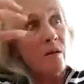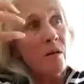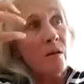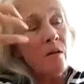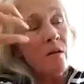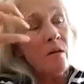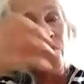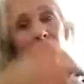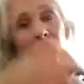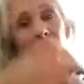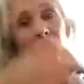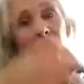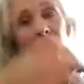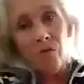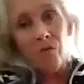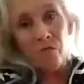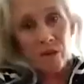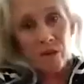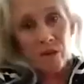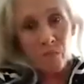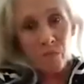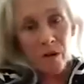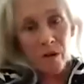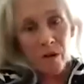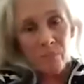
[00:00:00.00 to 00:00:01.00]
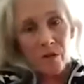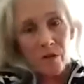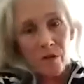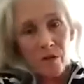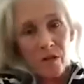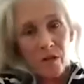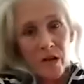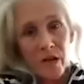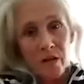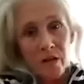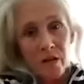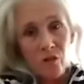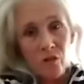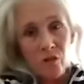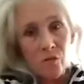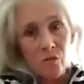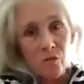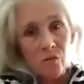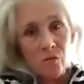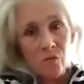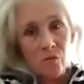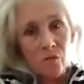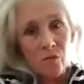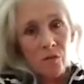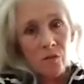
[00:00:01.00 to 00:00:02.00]
not reached my
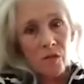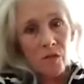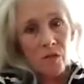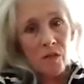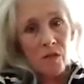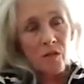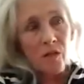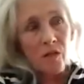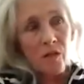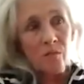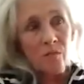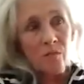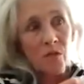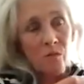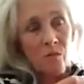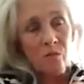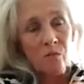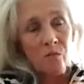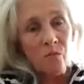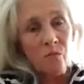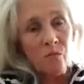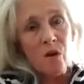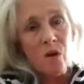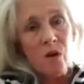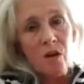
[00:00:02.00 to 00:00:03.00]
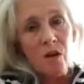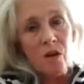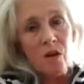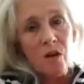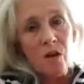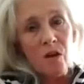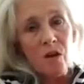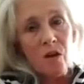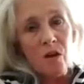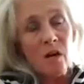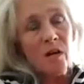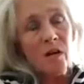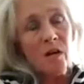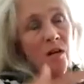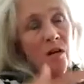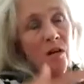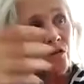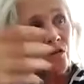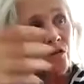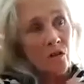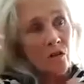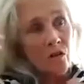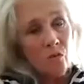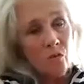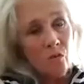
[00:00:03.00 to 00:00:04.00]
potential in terms of working online.
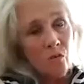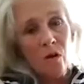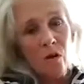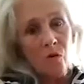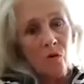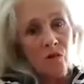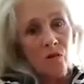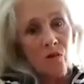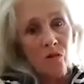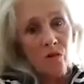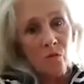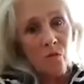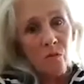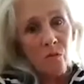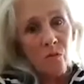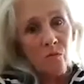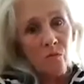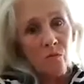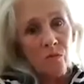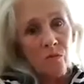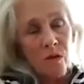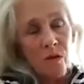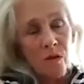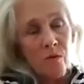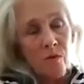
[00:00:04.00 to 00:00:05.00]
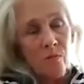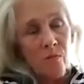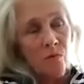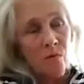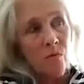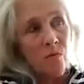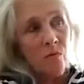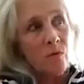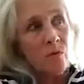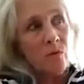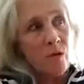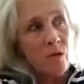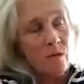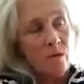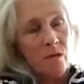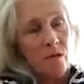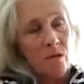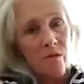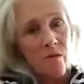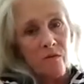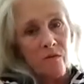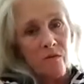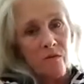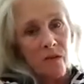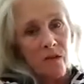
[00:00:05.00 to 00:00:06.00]
I used to work one-to-one with people,
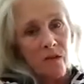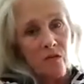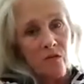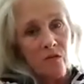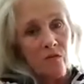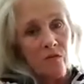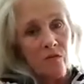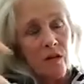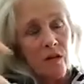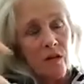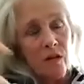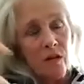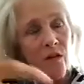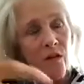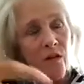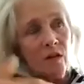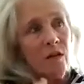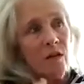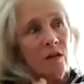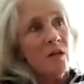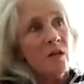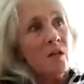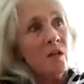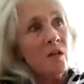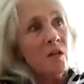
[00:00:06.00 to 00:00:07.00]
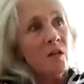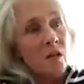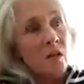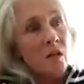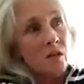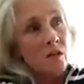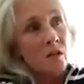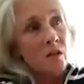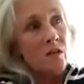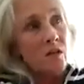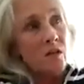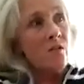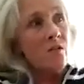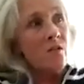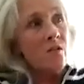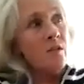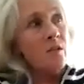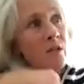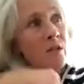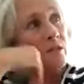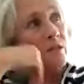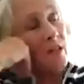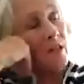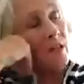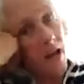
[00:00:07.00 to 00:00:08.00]
face-to-face. So
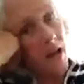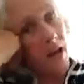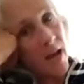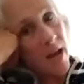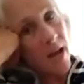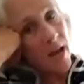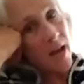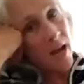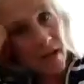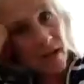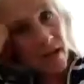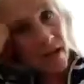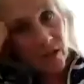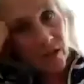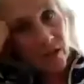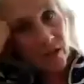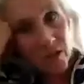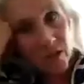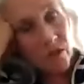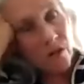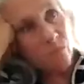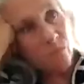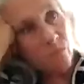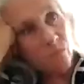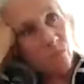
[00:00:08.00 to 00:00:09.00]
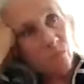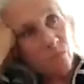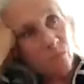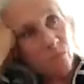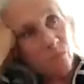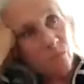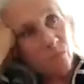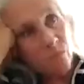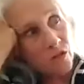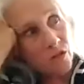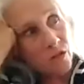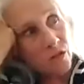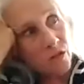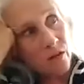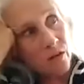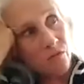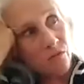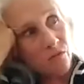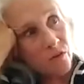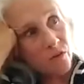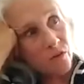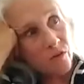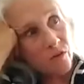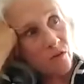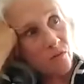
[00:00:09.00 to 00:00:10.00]
there's that, I'm wanting to
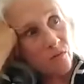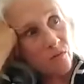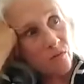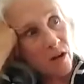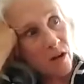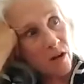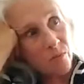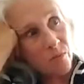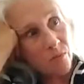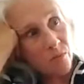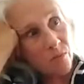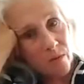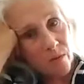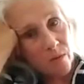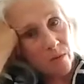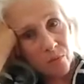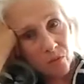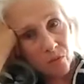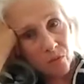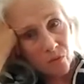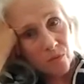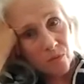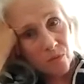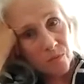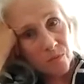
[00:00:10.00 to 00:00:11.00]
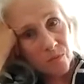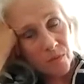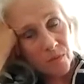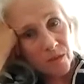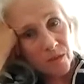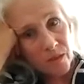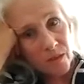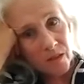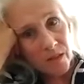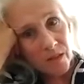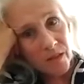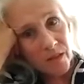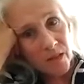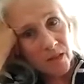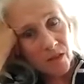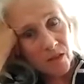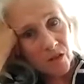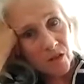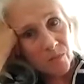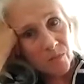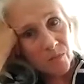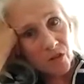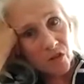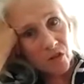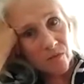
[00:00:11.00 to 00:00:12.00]
get in front of the right people. Is that too
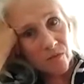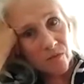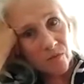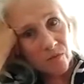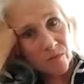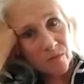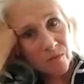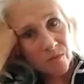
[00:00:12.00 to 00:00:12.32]
much information?